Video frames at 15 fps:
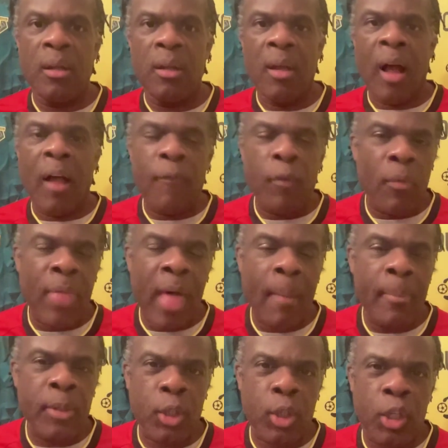I thought that
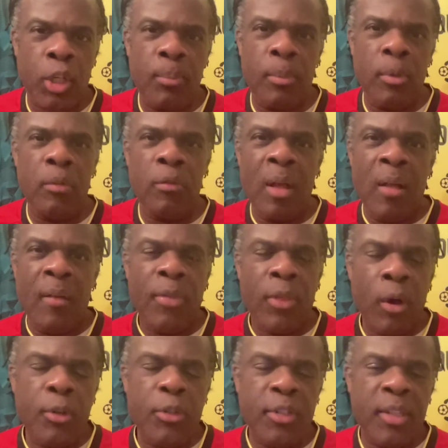was a good move.
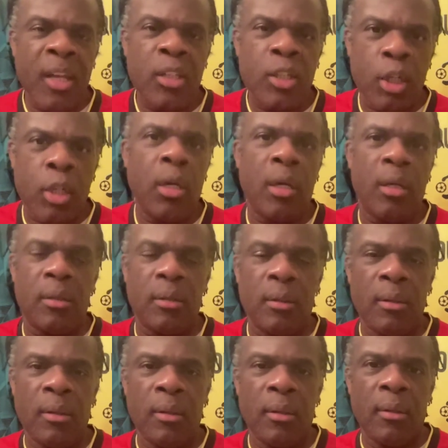Those things are good.
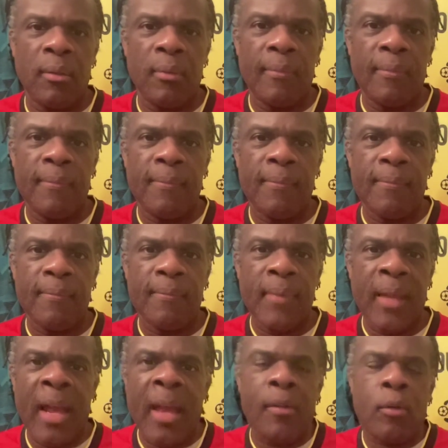
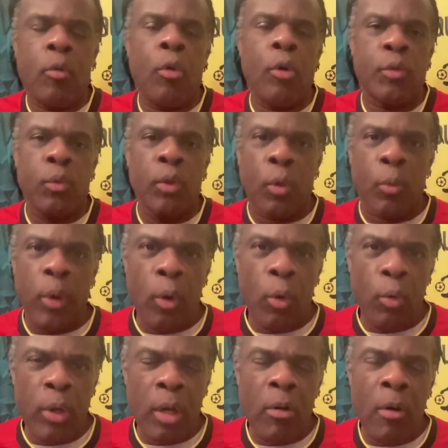And of course, look, we all
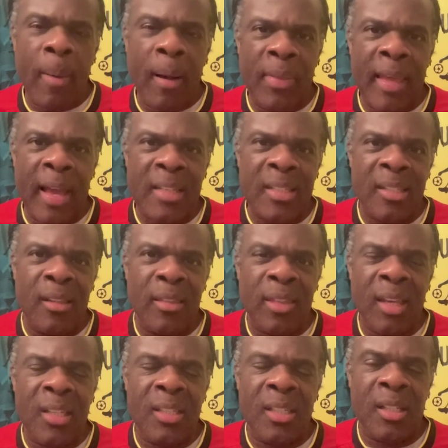know about the excellent
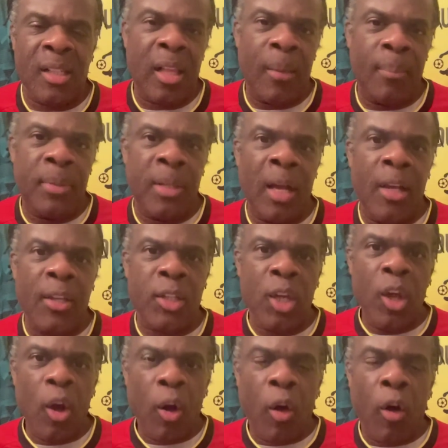things this club does
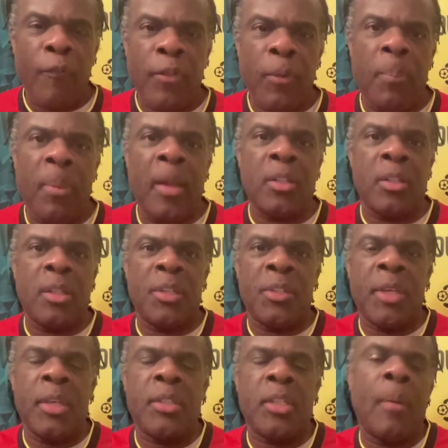off the pitch that
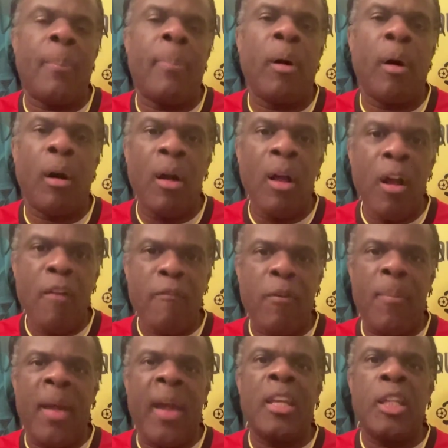sets it apart from
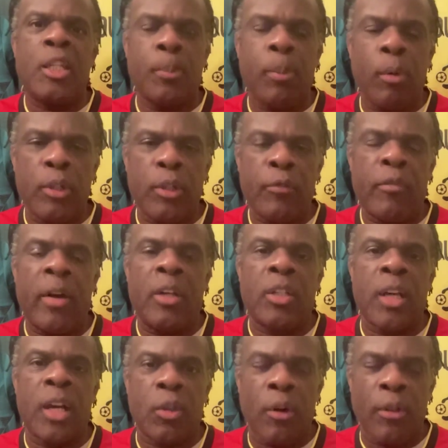any sports
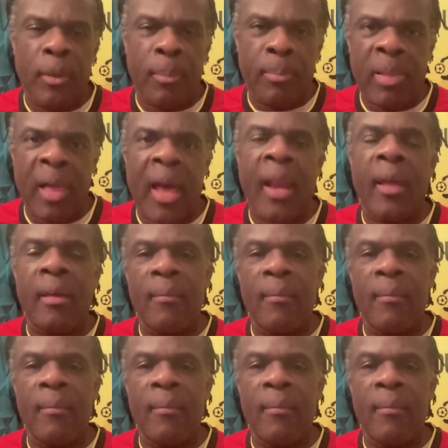franchise on the planet.